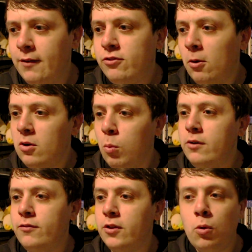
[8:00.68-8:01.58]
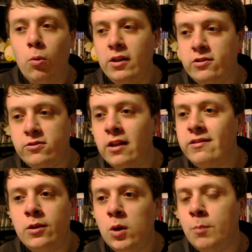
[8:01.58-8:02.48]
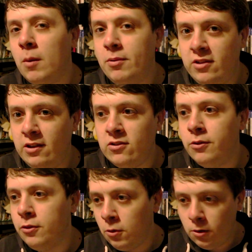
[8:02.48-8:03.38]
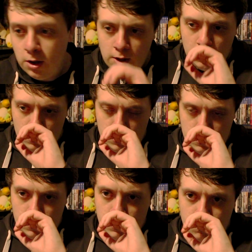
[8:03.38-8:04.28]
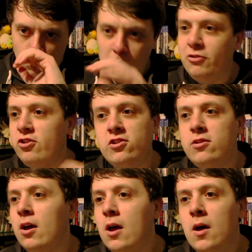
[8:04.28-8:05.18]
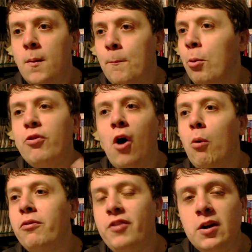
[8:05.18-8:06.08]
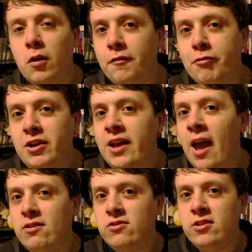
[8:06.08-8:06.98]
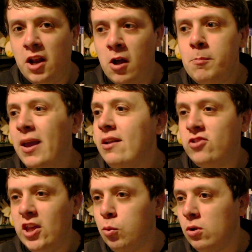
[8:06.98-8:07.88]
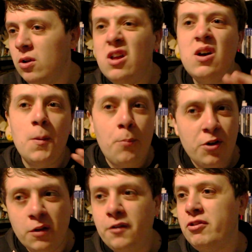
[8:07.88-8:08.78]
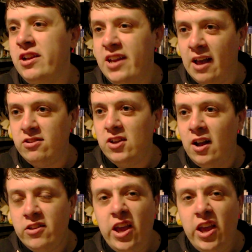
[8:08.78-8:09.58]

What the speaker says: They've took one of the coolest Nintendo properties and thought, what if we just put the whole thing on the 3DS, you know? Make a sequel, put it on the 3DS.